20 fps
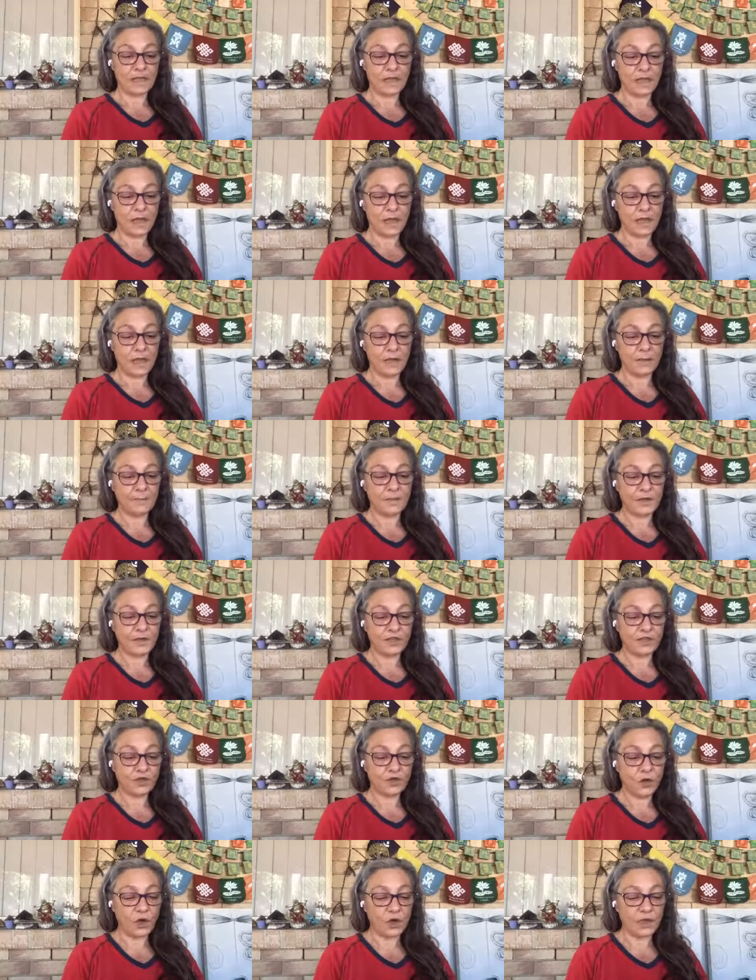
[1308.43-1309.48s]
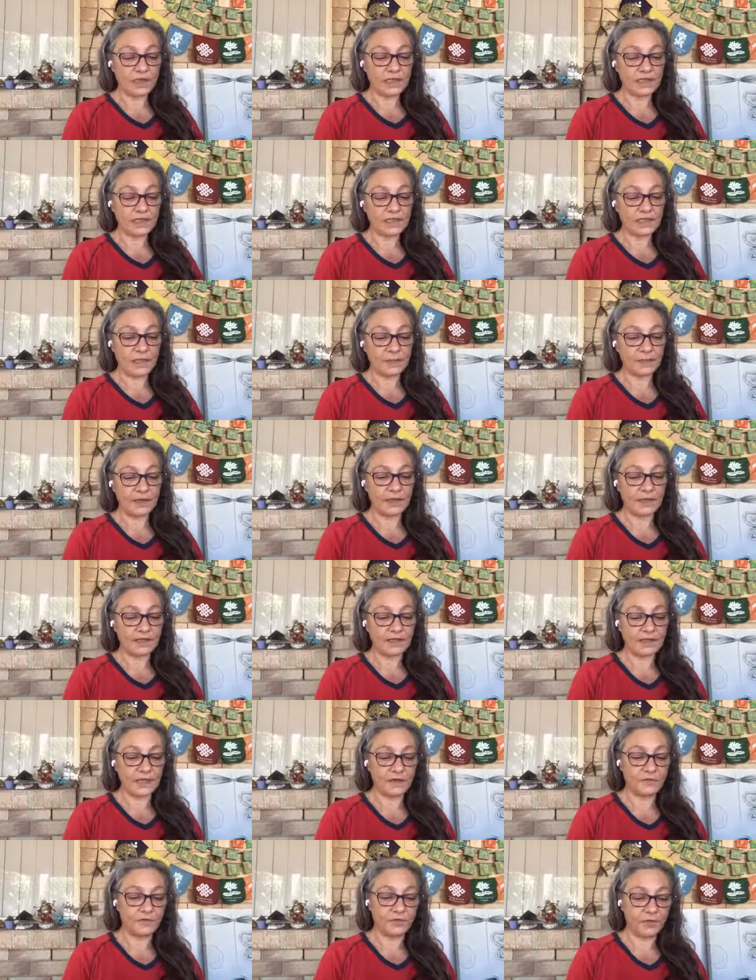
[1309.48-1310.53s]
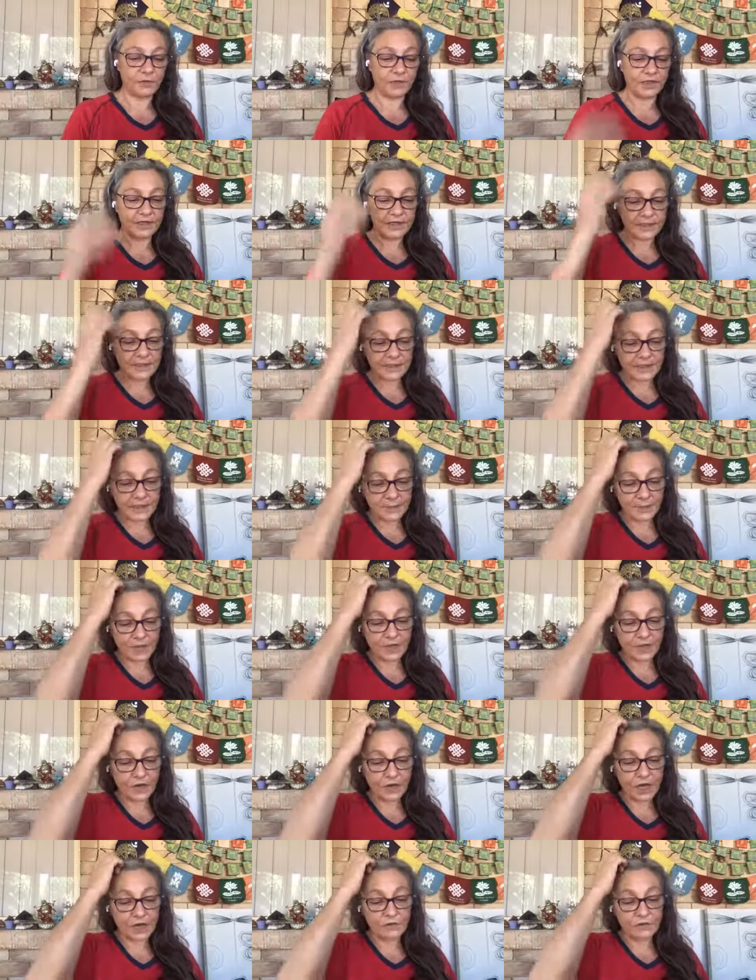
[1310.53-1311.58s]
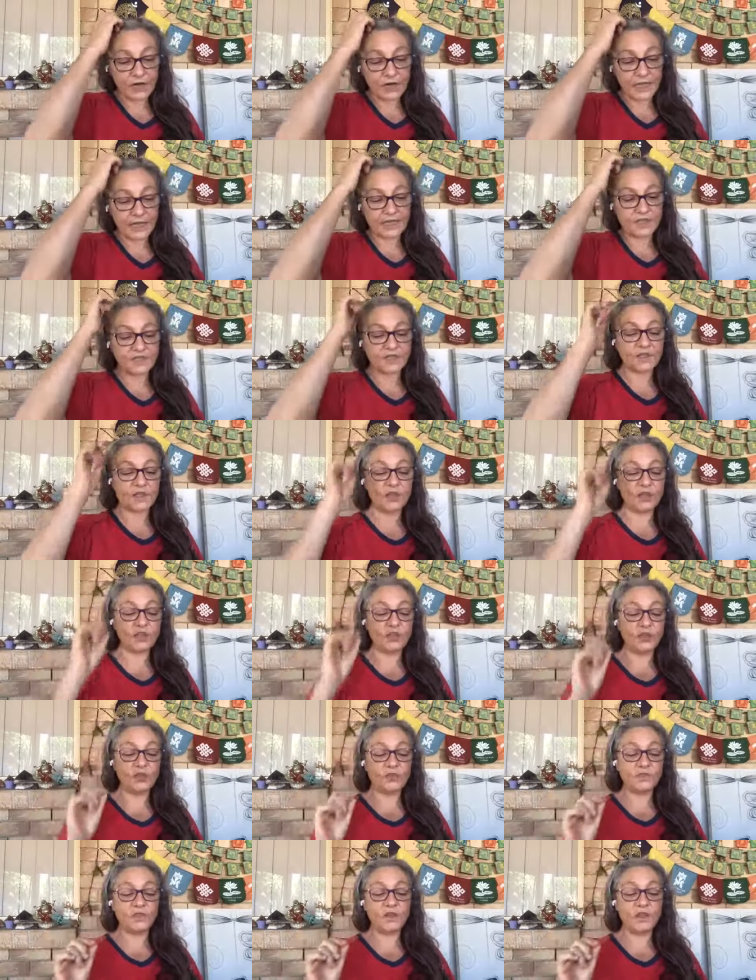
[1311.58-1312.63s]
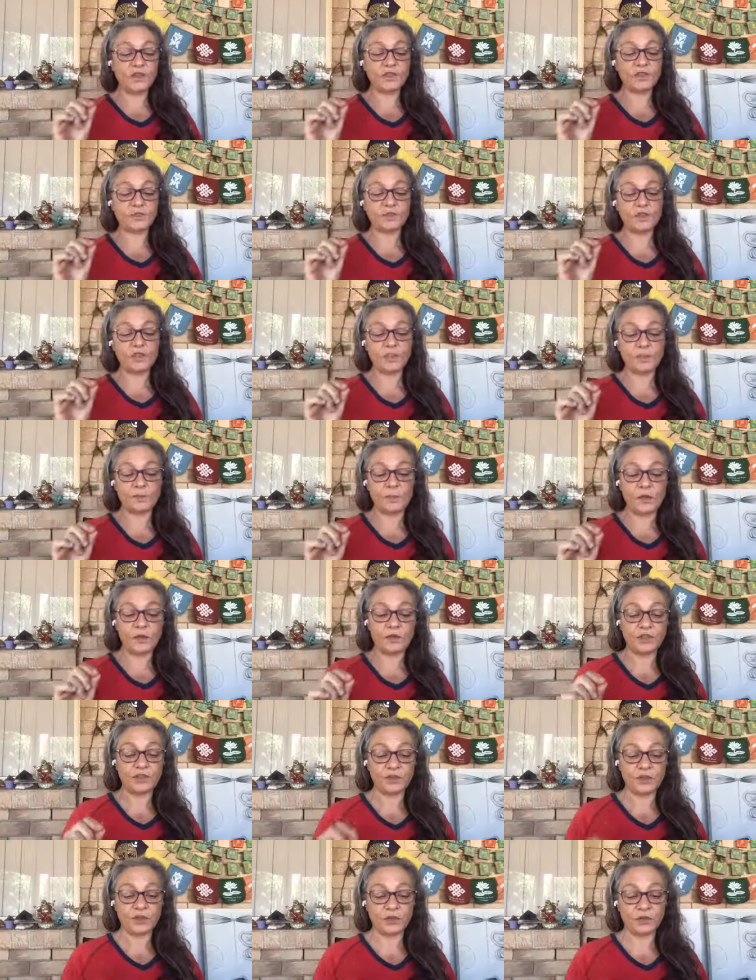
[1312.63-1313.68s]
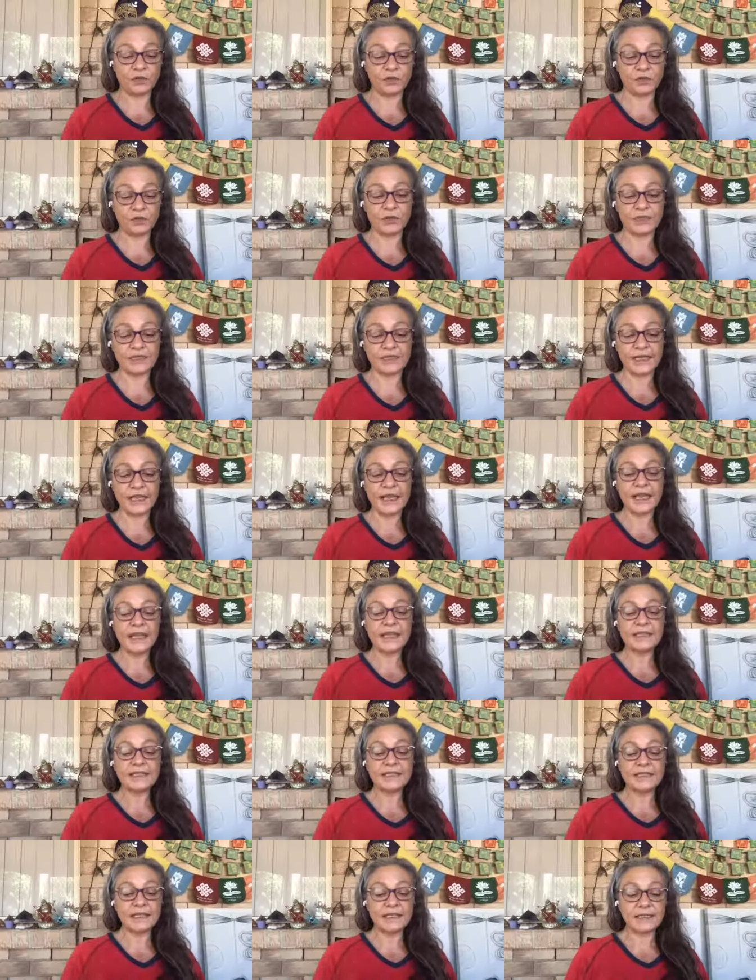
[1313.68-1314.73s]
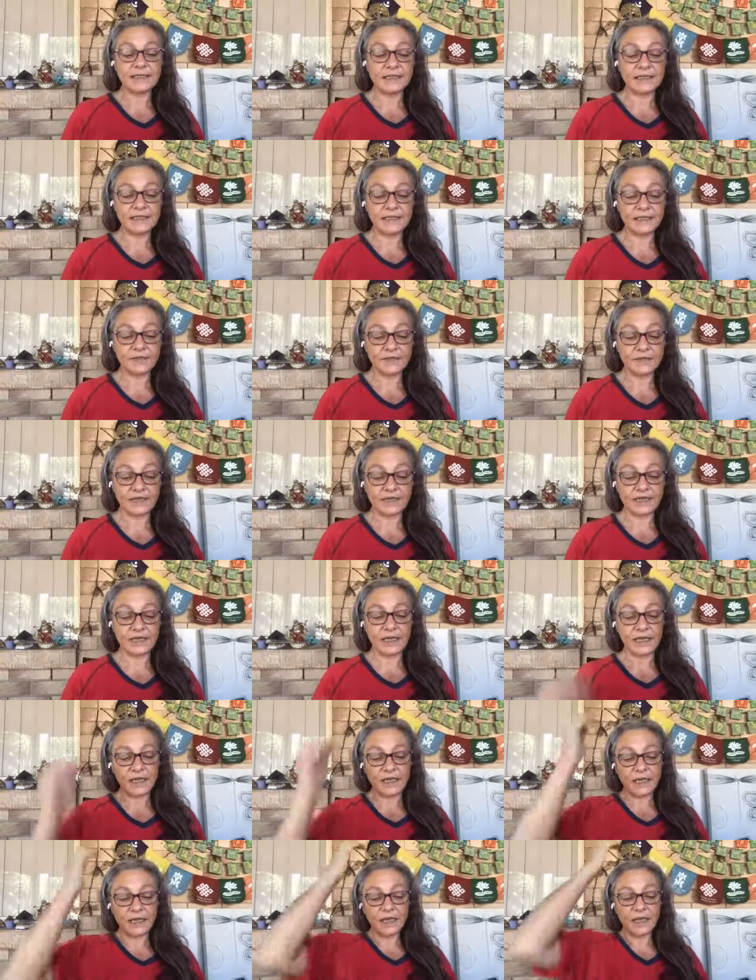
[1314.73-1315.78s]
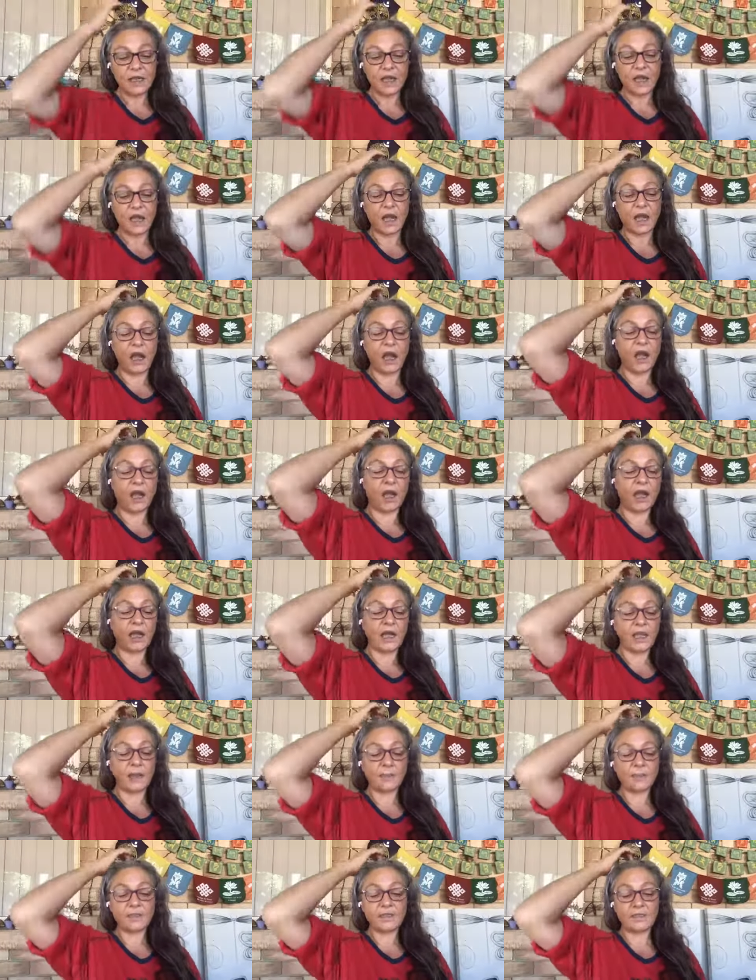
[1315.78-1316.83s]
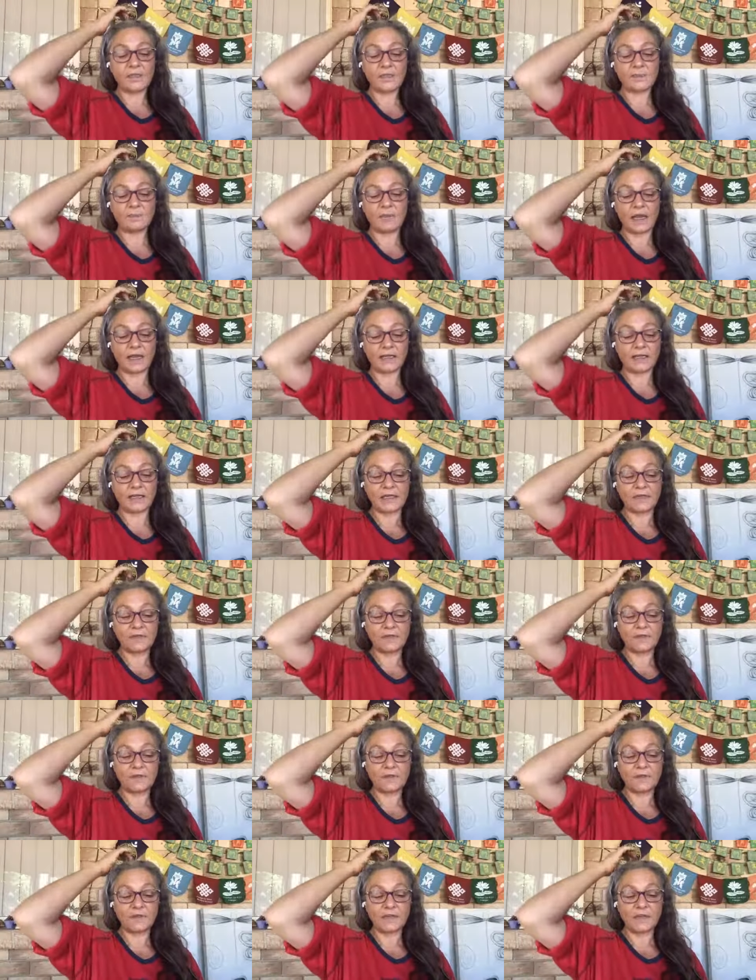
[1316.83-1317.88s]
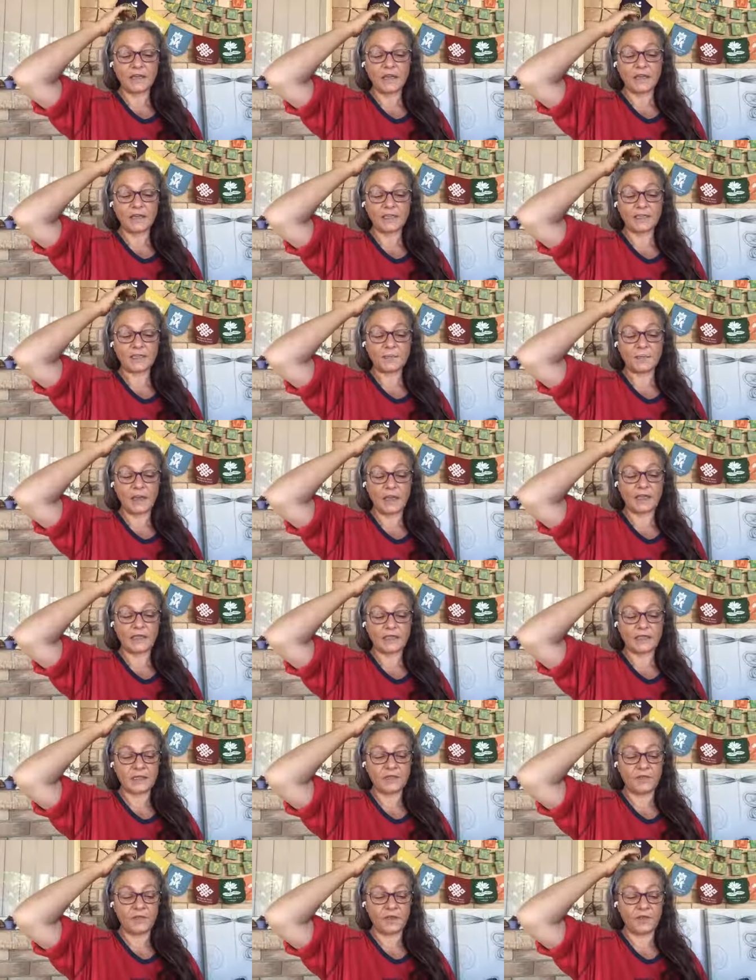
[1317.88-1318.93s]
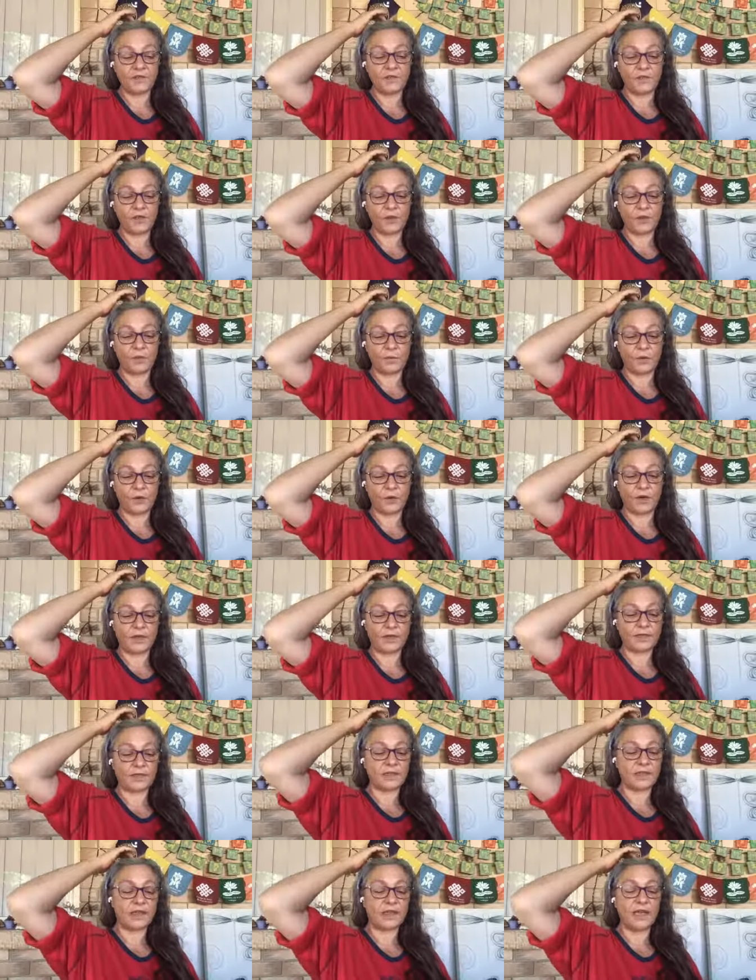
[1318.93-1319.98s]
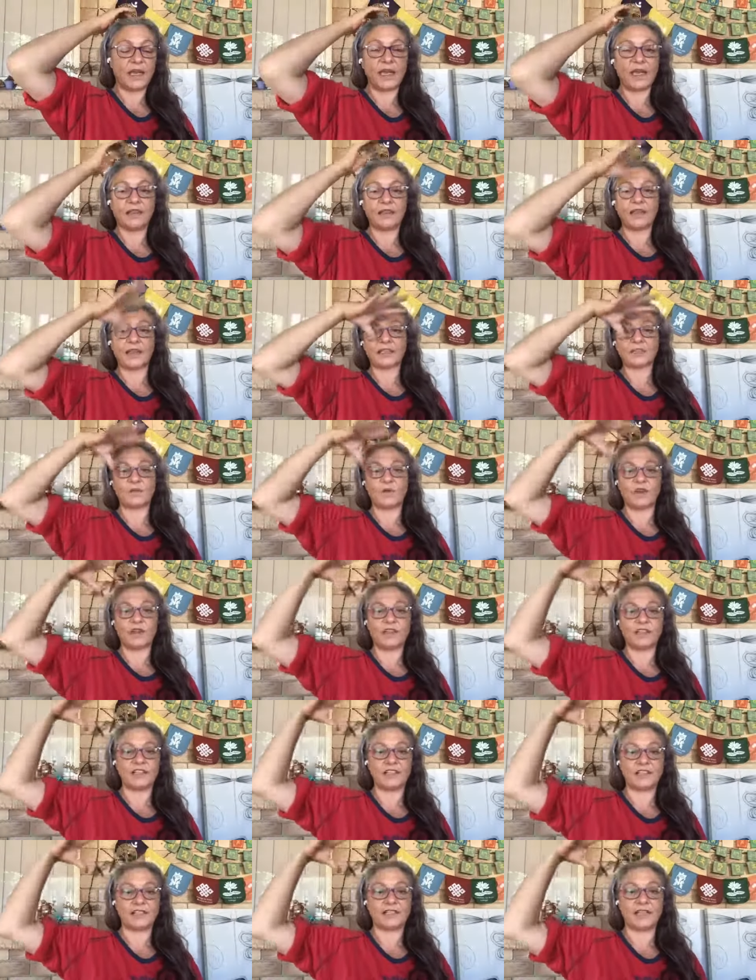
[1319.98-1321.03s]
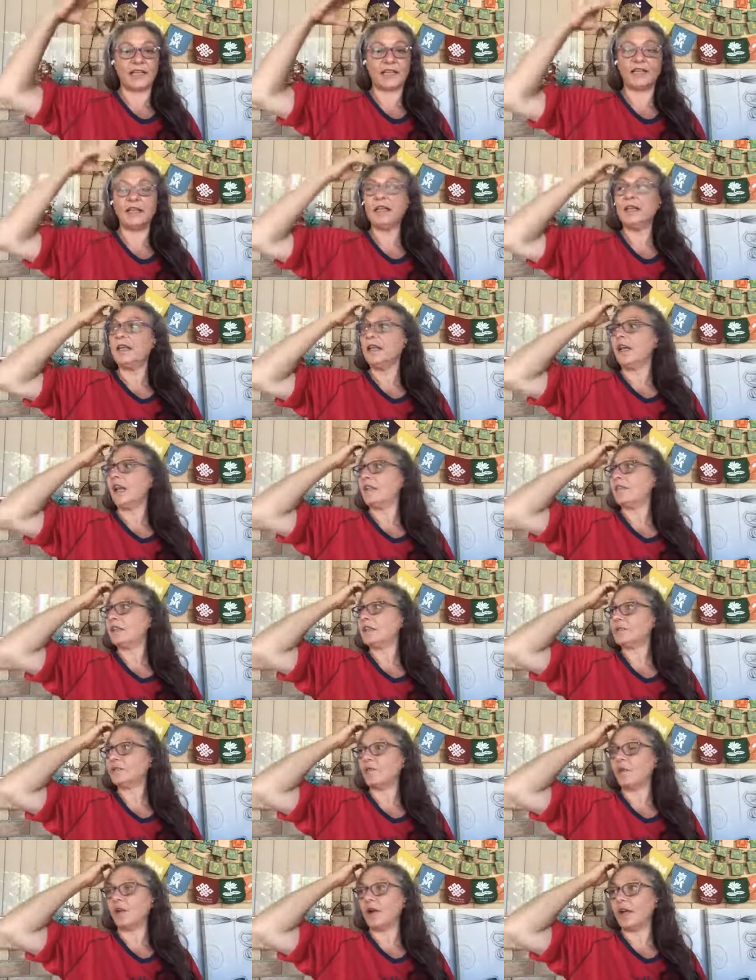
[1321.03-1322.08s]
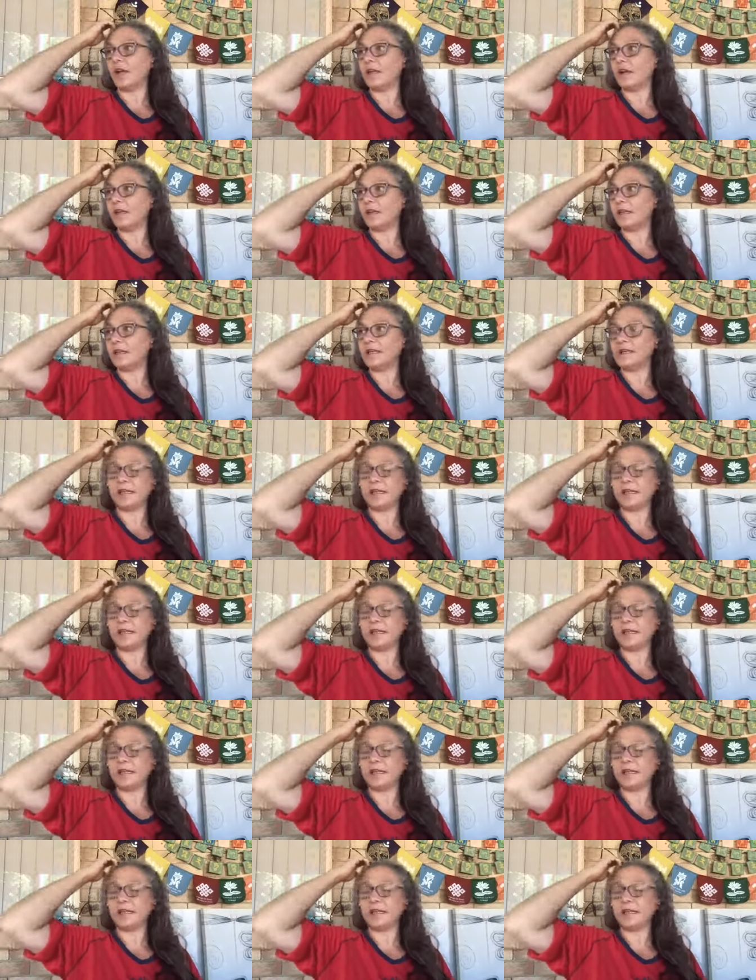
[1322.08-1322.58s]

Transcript: uh, appearing twice, doubling its influence. Number 9 relates to universal spiritual laws, sensitivity, a higher perspective, an expansive viewpoint and that's what I just said. And that's why uh, years